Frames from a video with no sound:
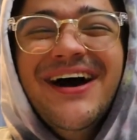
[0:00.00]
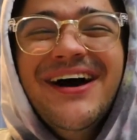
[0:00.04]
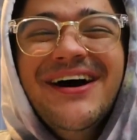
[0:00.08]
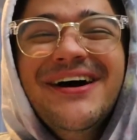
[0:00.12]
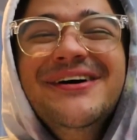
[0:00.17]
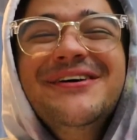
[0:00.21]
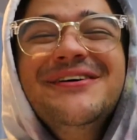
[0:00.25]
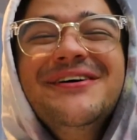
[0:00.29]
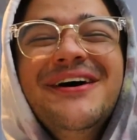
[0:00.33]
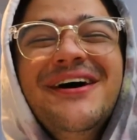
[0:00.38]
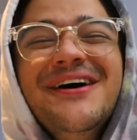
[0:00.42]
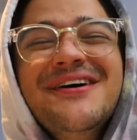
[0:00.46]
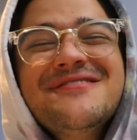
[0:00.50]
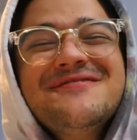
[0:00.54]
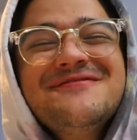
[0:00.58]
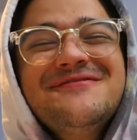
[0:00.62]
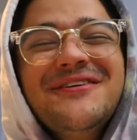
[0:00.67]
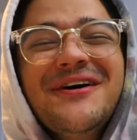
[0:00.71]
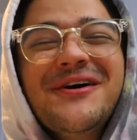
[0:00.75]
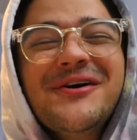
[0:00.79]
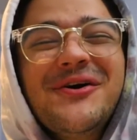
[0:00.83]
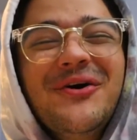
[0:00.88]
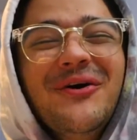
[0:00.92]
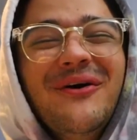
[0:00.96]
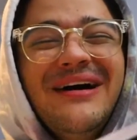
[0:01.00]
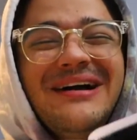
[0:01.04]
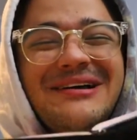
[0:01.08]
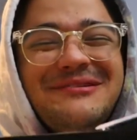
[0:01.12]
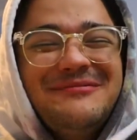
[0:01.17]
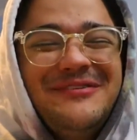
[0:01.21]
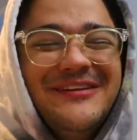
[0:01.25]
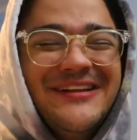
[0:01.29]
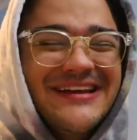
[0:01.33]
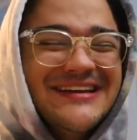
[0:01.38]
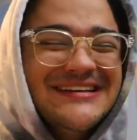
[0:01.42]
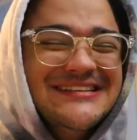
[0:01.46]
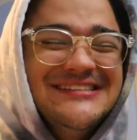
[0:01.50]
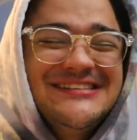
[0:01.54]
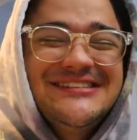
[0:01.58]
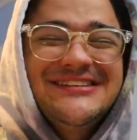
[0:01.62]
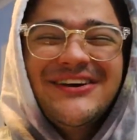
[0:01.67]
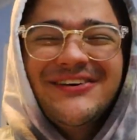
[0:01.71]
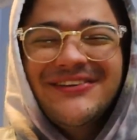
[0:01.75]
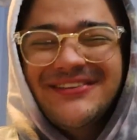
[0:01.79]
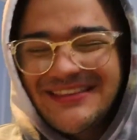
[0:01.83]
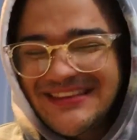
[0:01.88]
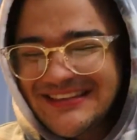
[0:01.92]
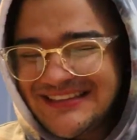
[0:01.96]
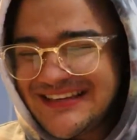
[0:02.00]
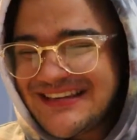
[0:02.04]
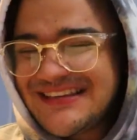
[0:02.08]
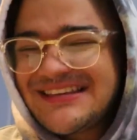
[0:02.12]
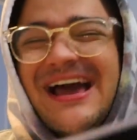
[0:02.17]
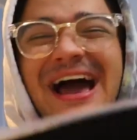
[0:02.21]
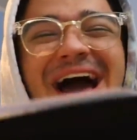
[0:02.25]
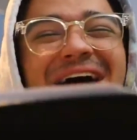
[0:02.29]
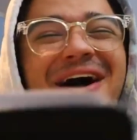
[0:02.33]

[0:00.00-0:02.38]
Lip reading: of A Quiet Place. So this is